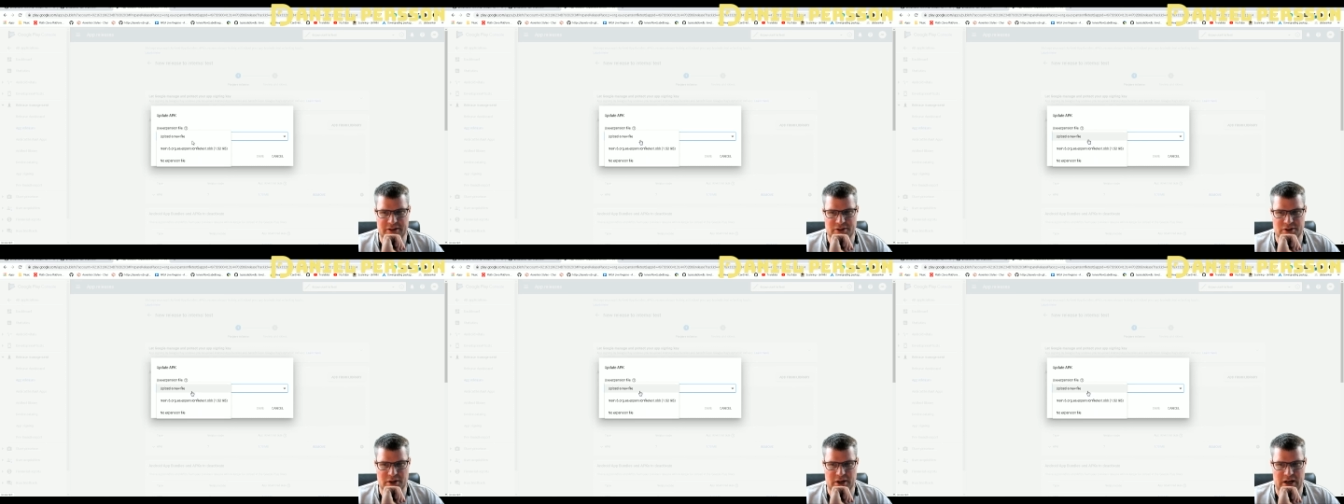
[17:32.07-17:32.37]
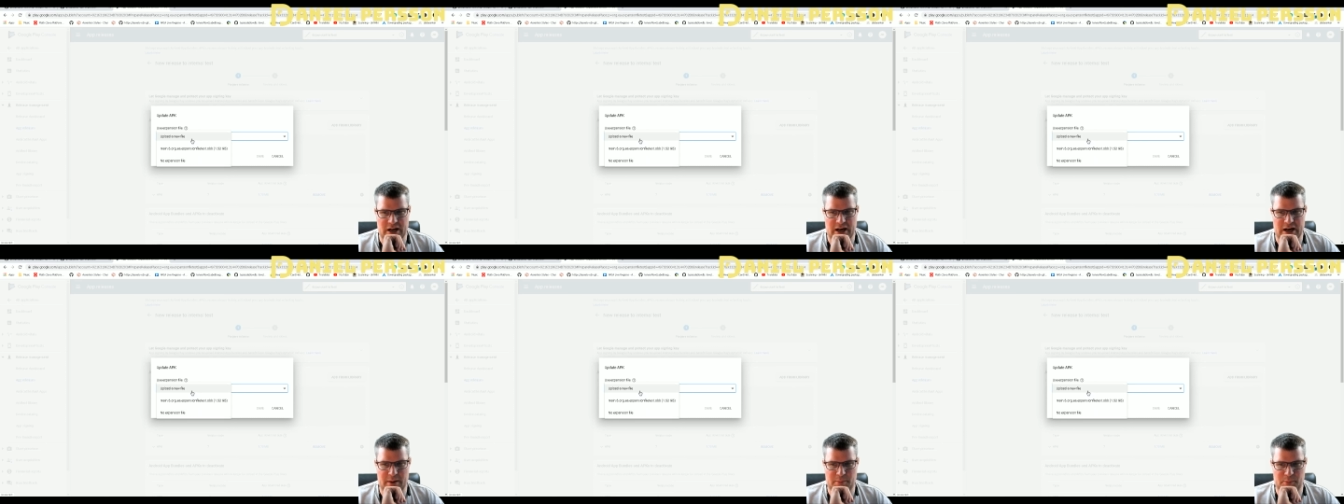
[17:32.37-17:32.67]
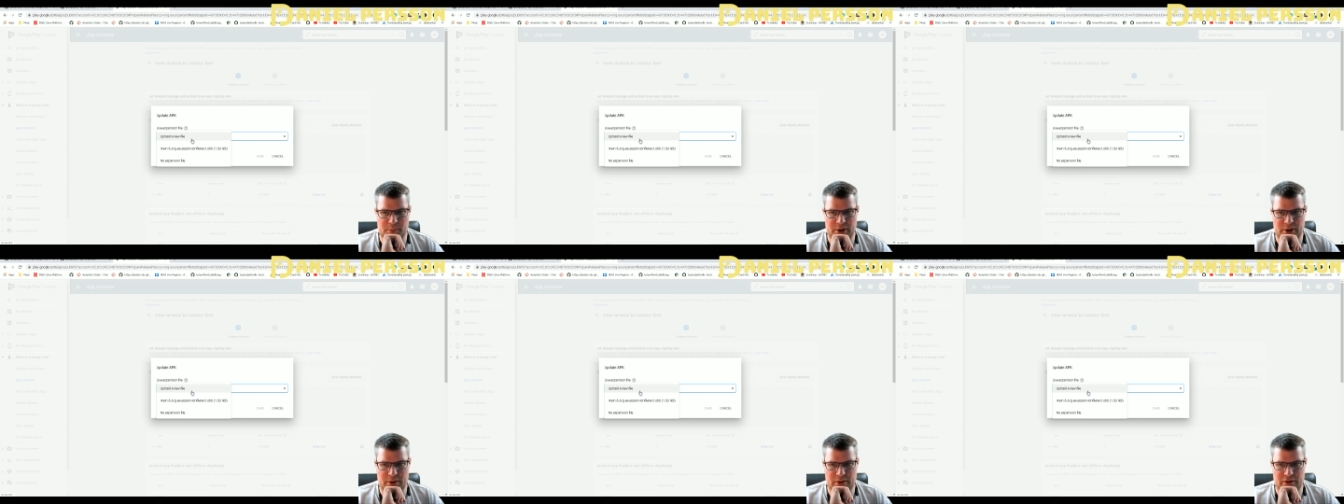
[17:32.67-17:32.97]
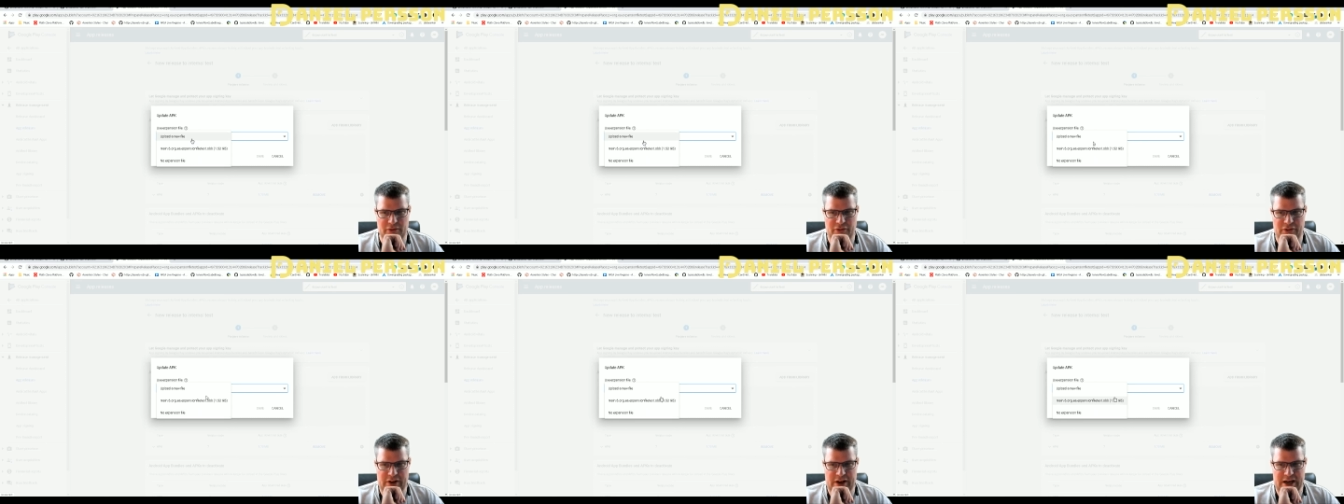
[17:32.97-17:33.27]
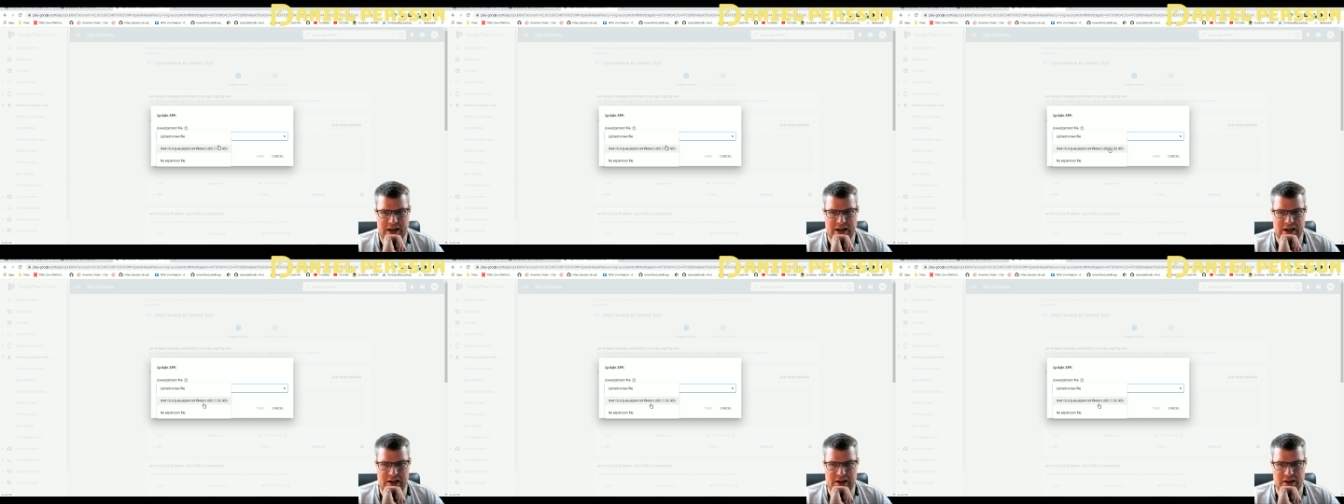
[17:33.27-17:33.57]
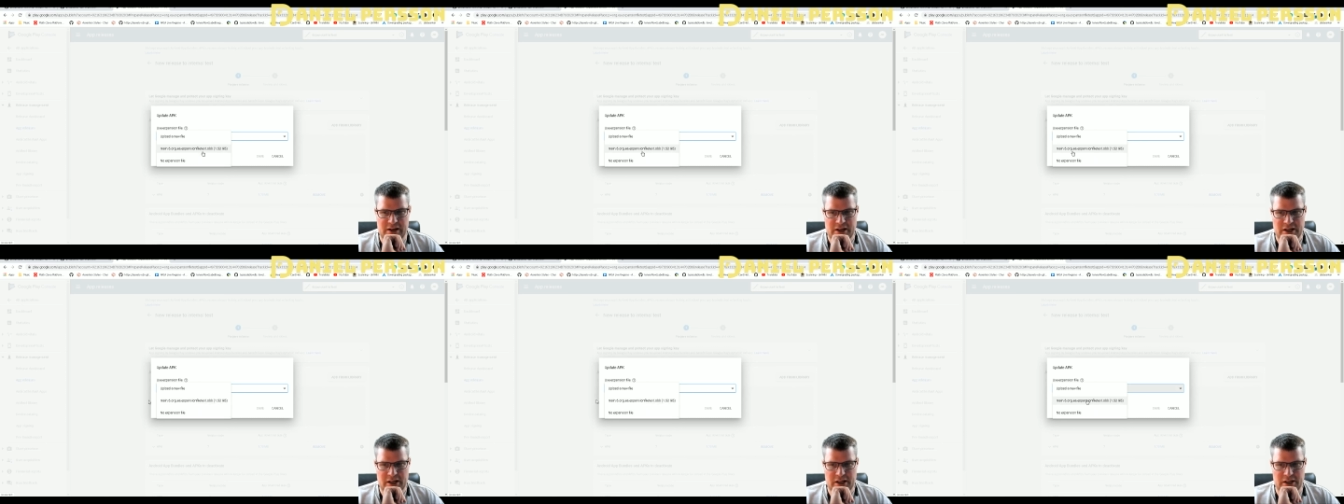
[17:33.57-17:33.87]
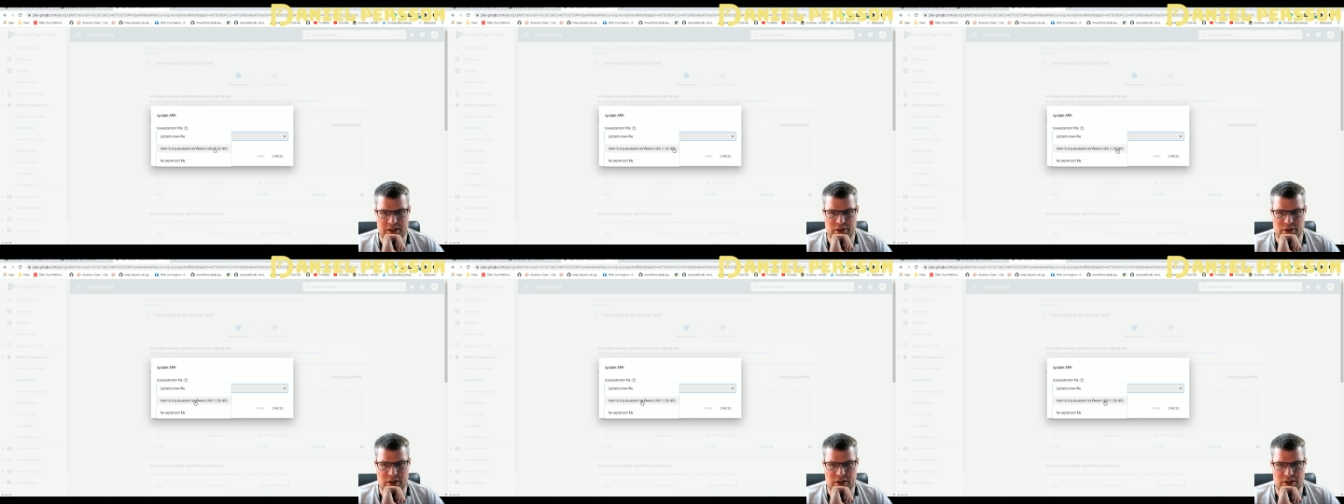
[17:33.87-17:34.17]
So you can upload a file
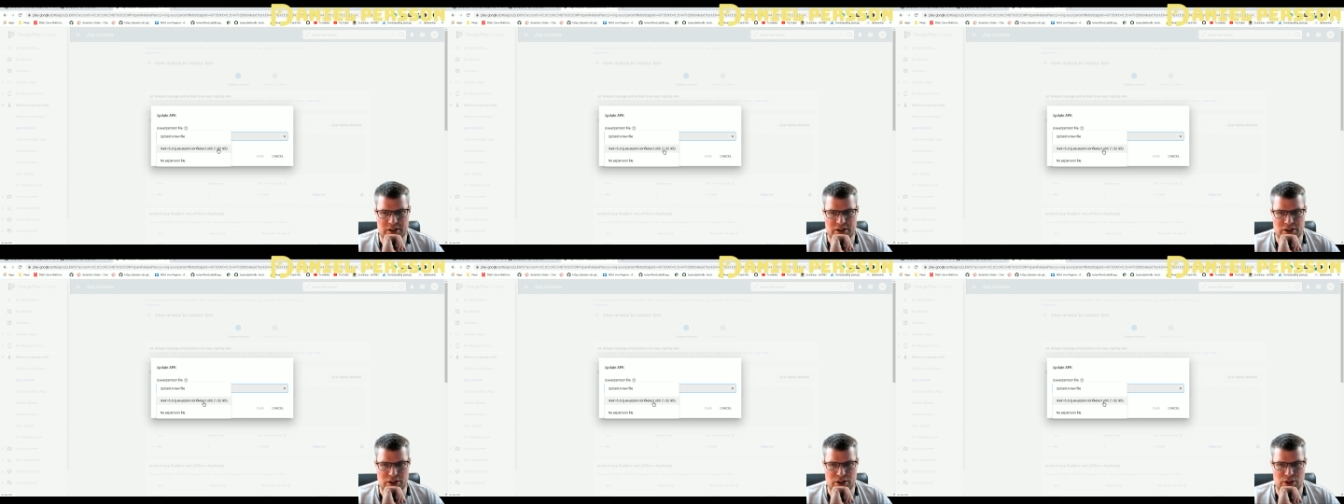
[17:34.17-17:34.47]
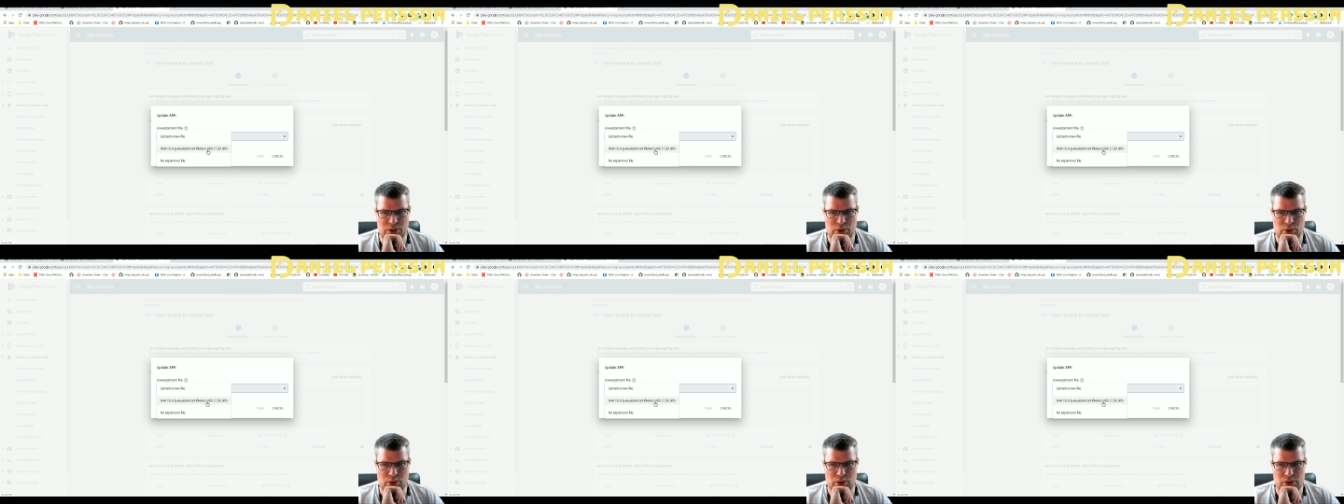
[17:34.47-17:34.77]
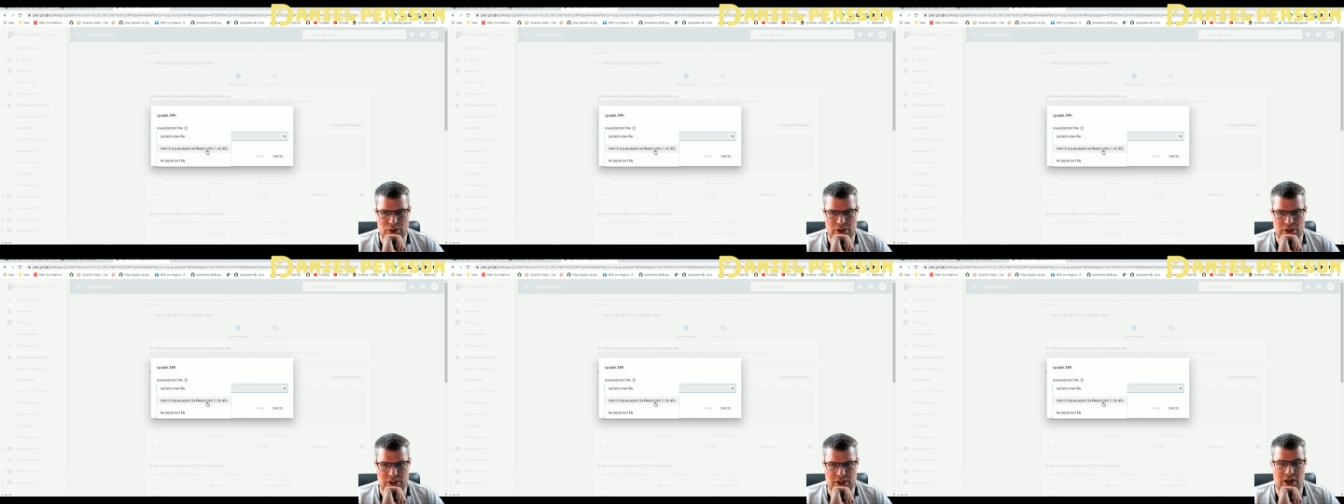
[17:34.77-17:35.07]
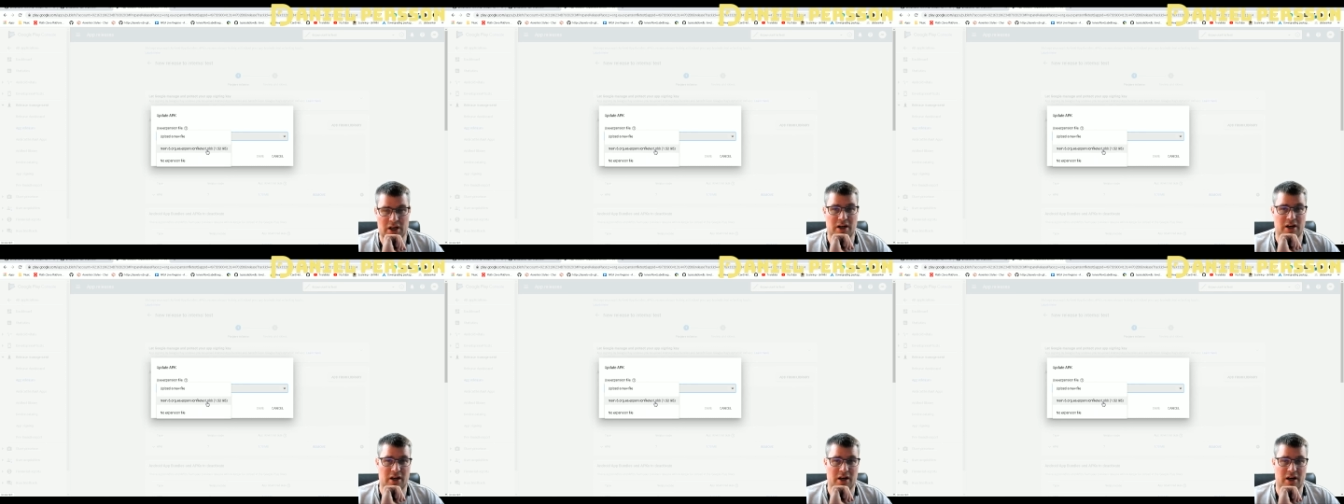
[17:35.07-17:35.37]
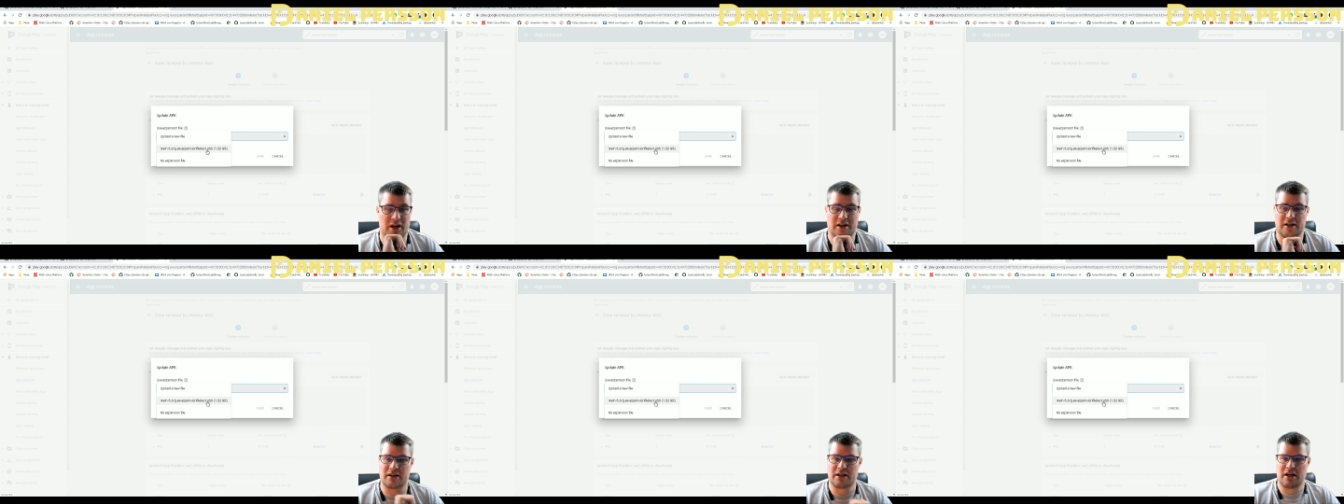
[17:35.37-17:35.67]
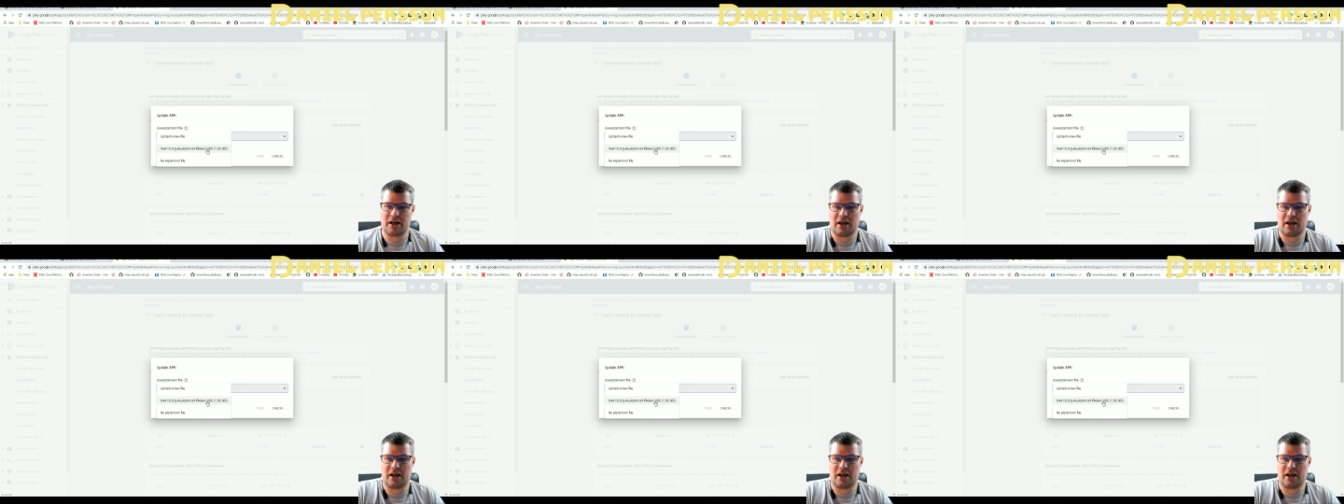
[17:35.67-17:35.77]
you can use uh,